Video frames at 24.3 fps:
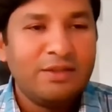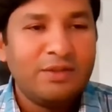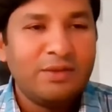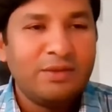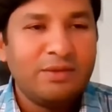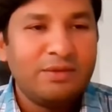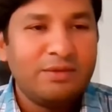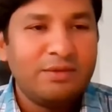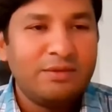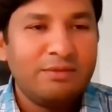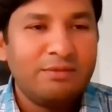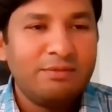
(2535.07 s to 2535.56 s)

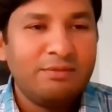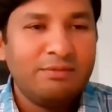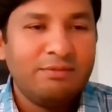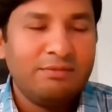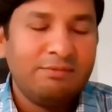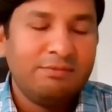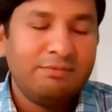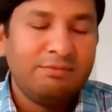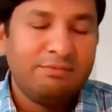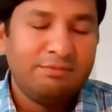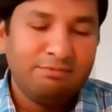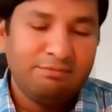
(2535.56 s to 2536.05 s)
So
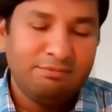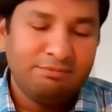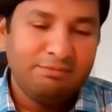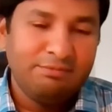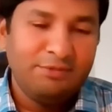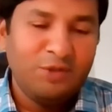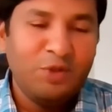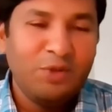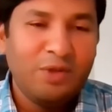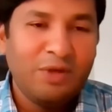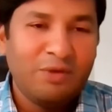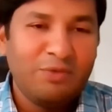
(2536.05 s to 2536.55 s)

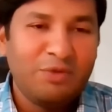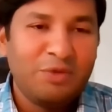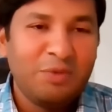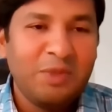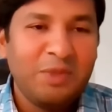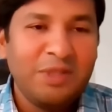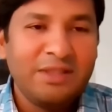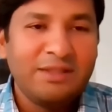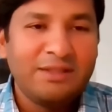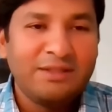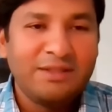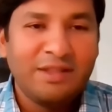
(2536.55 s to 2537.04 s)
you have to
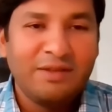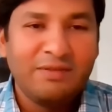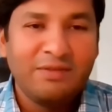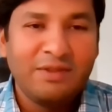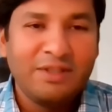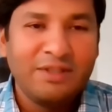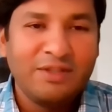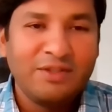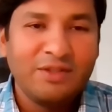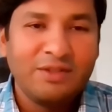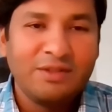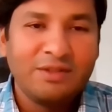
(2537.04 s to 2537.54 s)
pay the
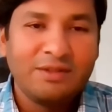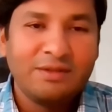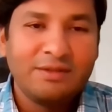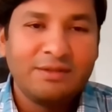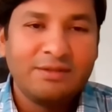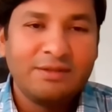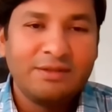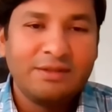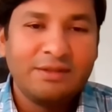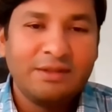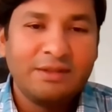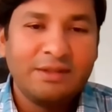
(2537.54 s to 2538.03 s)
travel agent.
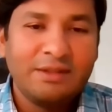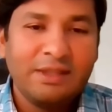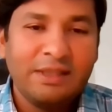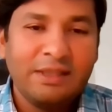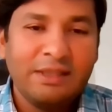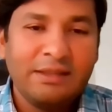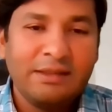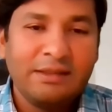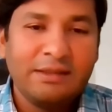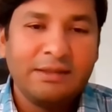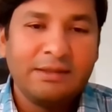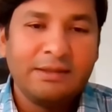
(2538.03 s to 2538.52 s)

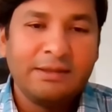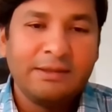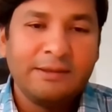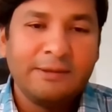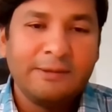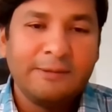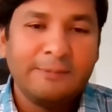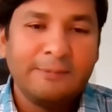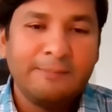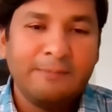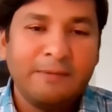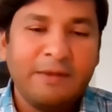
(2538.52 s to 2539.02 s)
And
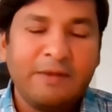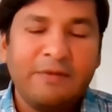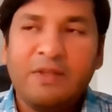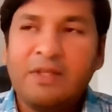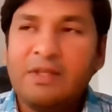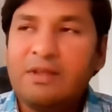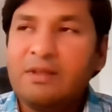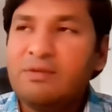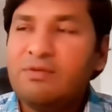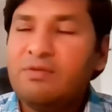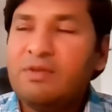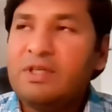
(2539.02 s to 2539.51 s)
I
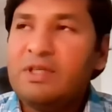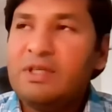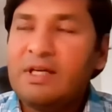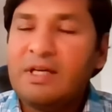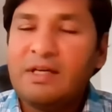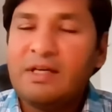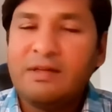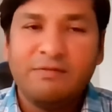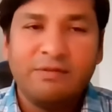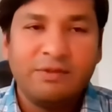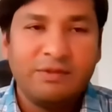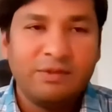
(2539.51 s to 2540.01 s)
think we
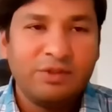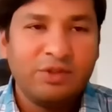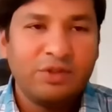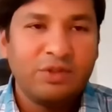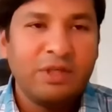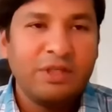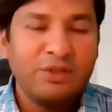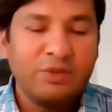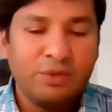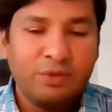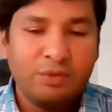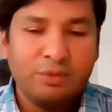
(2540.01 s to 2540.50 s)
have
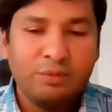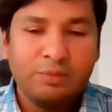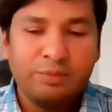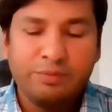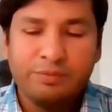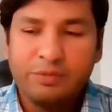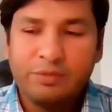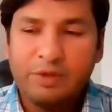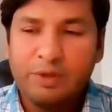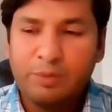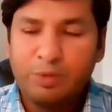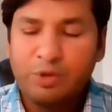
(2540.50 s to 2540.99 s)
tried
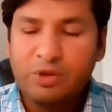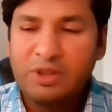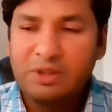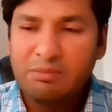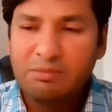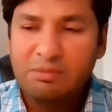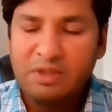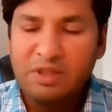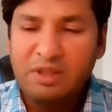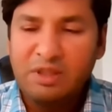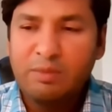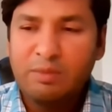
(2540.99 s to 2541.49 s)
to put
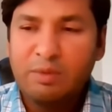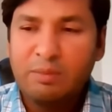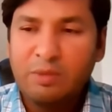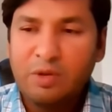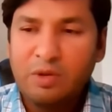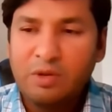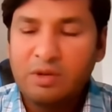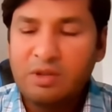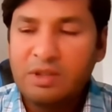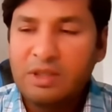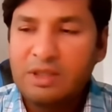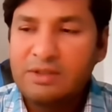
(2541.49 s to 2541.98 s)
a
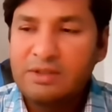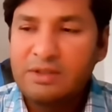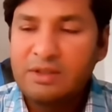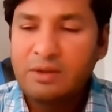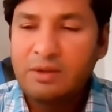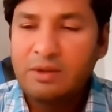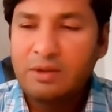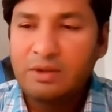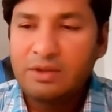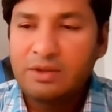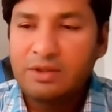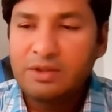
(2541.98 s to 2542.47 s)
minimum
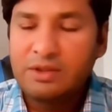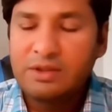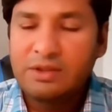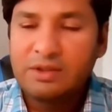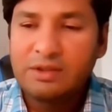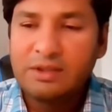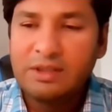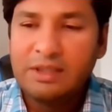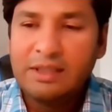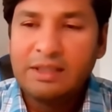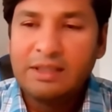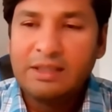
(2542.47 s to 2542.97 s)
organizing
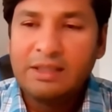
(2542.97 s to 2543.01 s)
cost.